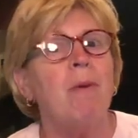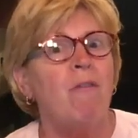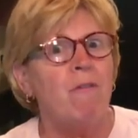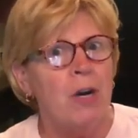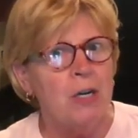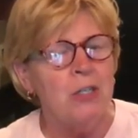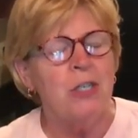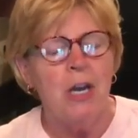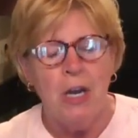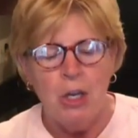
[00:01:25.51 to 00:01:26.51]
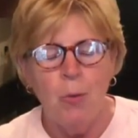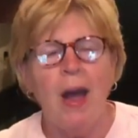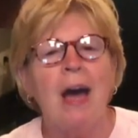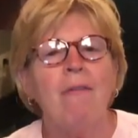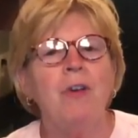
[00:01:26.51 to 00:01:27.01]
but first you
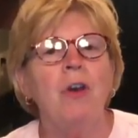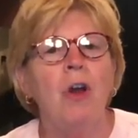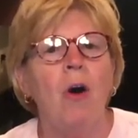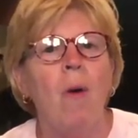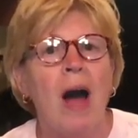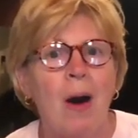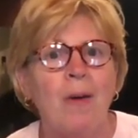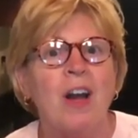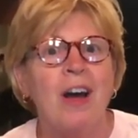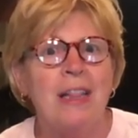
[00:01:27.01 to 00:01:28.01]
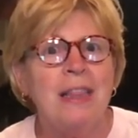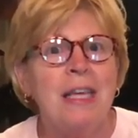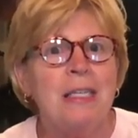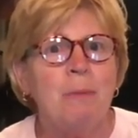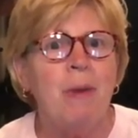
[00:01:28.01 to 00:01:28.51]
have to know how to cut
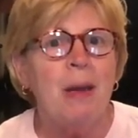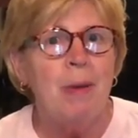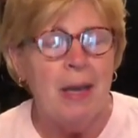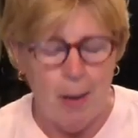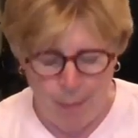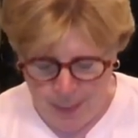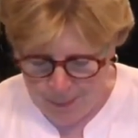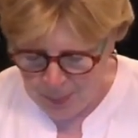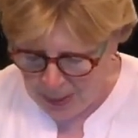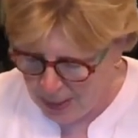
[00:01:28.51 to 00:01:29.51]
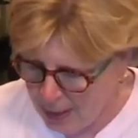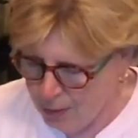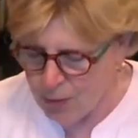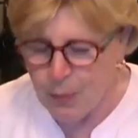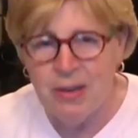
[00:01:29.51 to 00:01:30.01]
this baby up.
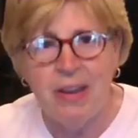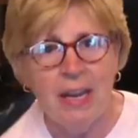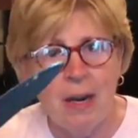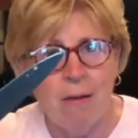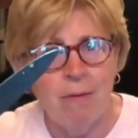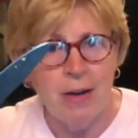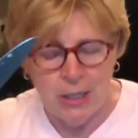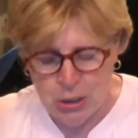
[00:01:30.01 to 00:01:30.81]
So we take our very